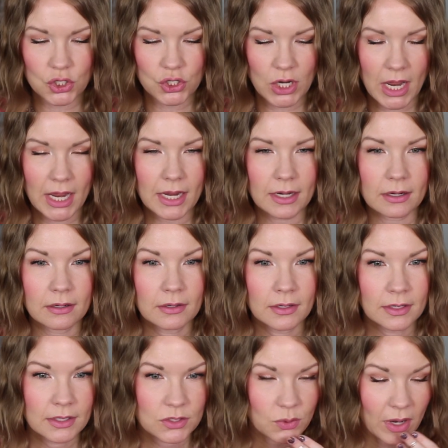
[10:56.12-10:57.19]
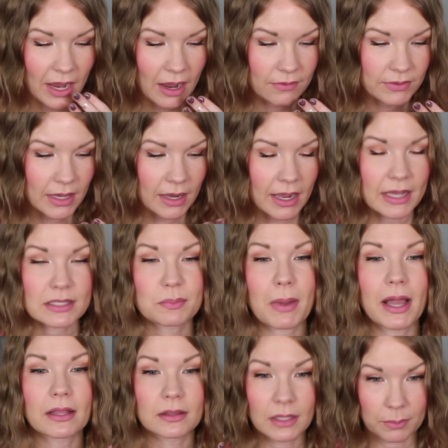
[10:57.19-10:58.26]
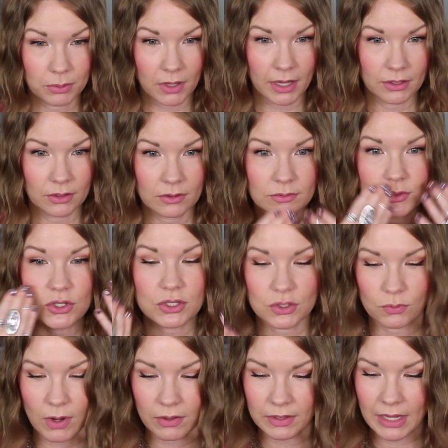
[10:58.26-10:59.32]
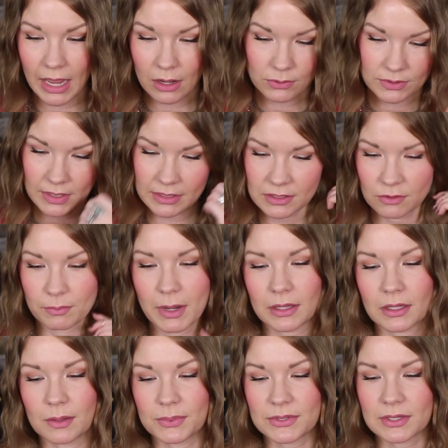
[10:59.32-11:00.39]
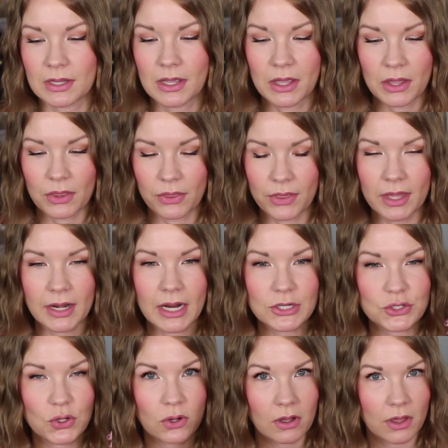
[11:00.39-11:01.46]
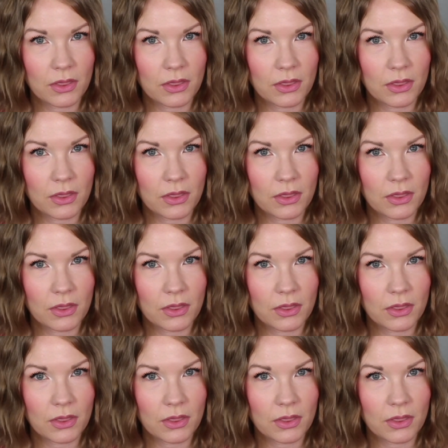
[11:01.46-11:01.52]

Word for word: shade. So I have that as my lip liner, just around the outsides of my lips. Then I took